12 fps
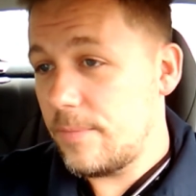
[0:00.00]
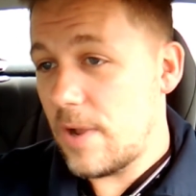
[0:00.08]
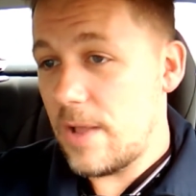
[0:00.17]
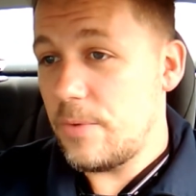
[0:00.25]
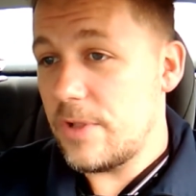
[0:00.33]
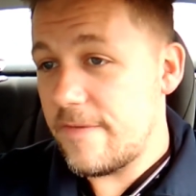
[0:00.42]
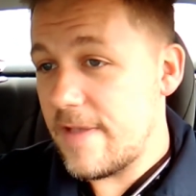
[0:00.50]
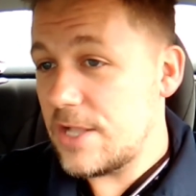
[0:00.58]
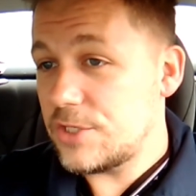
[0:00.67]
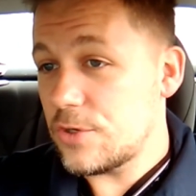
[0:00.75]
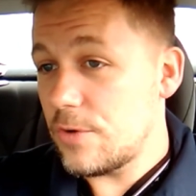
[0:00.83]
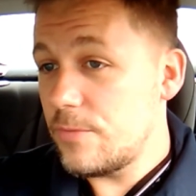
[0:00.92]
probably wouldn't
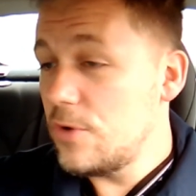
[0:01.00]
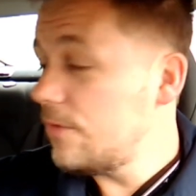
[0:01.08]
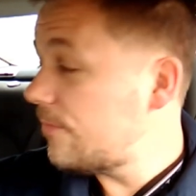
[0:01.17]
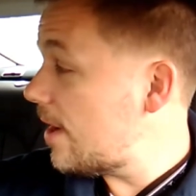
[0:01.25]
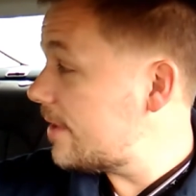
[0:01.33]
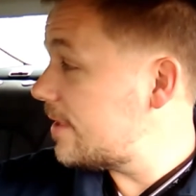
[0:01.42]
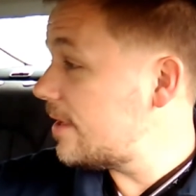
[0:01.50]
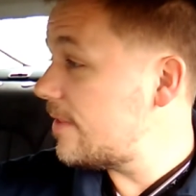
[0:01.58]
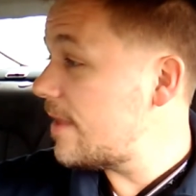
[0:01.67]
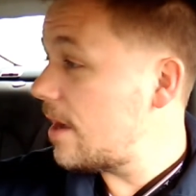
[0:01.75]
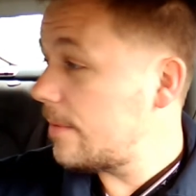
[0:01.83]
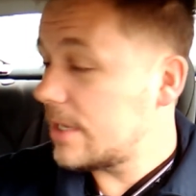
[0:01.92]
have had you move right then
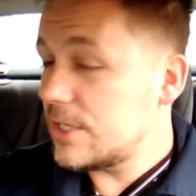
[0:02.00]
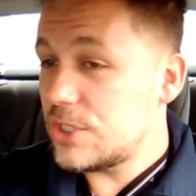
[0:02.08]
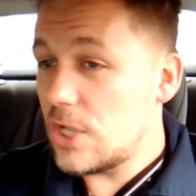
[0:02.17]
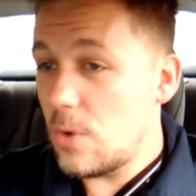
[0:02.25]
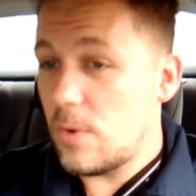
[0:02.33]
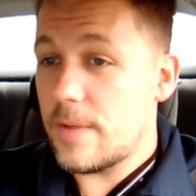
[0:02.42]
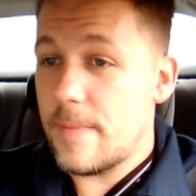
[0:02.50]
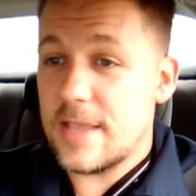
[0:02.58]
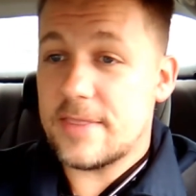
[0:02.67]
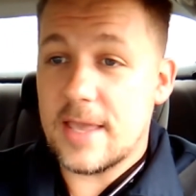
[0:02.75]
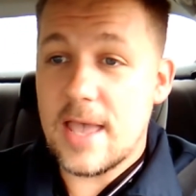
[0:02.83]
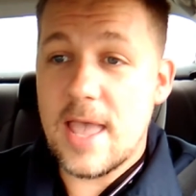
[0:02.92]
and there because you don't want to
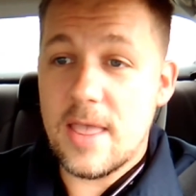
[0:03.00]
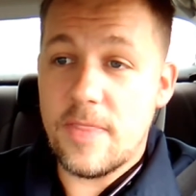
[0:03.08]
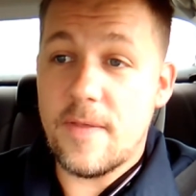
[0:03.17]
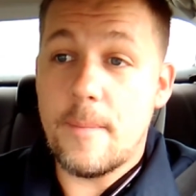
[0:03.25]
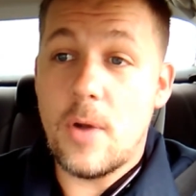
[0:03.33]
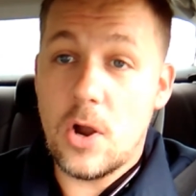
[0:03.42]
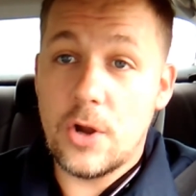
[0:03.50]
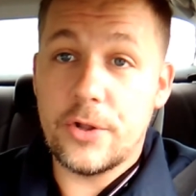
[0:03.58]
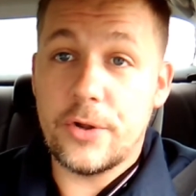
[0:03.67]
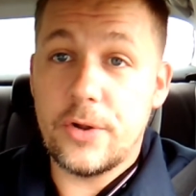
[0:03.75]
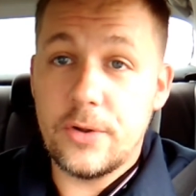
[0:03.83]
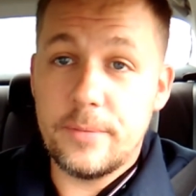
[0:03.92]
make the guy up the
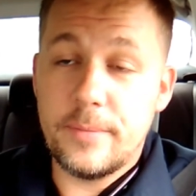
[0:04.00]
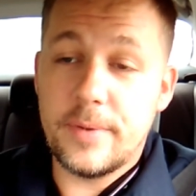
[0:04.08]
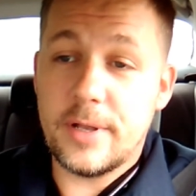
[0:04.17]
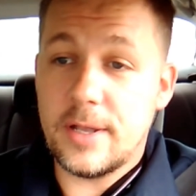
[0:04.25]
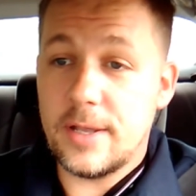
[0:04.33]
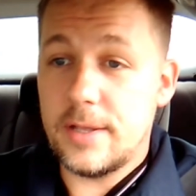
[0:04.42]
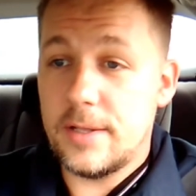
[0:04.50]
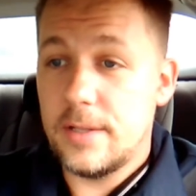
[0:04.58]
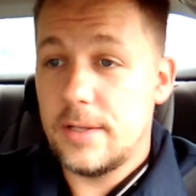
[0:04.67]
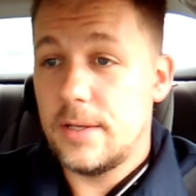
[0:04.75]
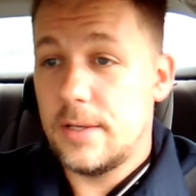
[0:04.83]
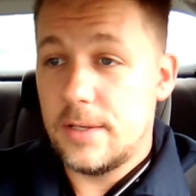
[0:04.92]
martyr but
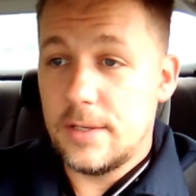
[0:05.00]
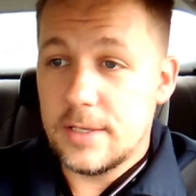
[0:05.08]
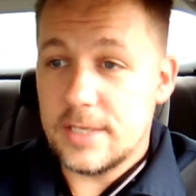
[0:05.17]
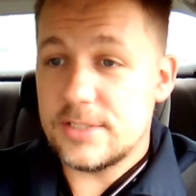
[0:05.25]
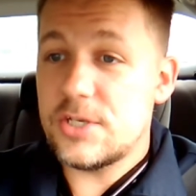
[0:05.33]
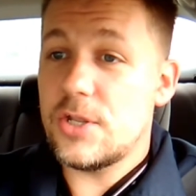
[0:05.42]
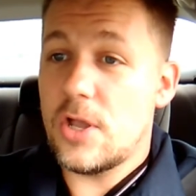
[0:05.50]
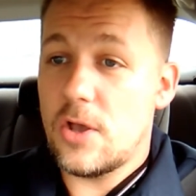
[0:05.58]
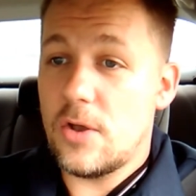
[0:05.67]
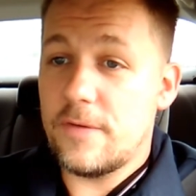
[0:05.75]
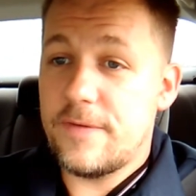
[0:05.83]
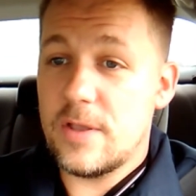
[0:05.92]
because you
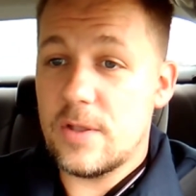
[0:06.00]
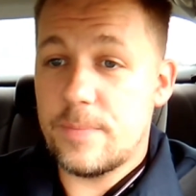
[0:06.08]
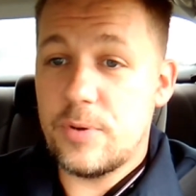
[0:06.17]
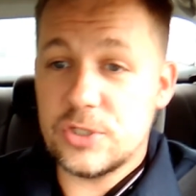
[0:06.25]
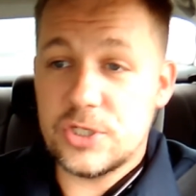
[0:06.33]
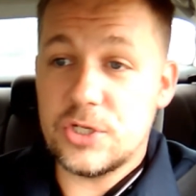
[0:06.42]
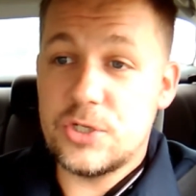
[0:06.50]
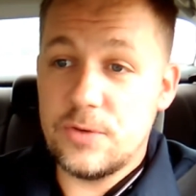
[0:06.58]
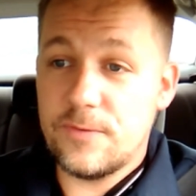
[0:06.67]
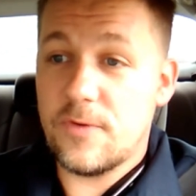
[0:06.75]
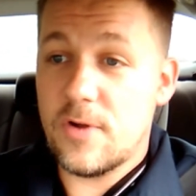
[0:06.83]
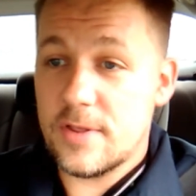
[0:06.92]
know if he had pushed it
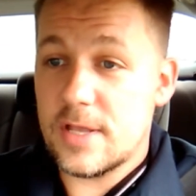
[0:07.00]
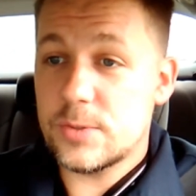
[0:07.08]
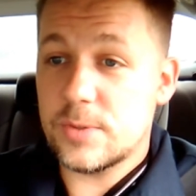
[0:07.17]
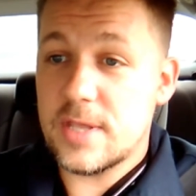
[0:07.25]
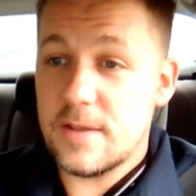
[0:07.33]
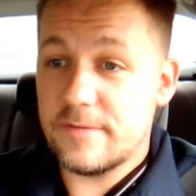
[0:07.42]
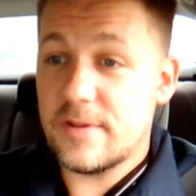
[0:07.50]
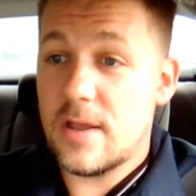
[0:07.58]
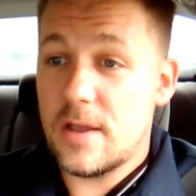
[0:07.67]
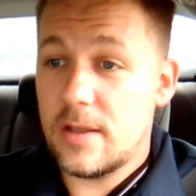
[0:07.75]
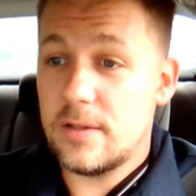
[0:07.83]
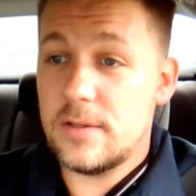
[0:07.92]
too far, that's what they would have
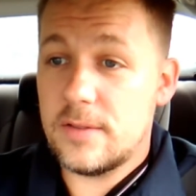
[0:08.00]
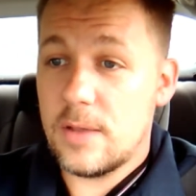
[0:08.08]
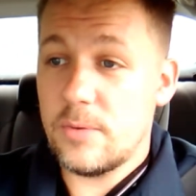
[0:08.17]
done.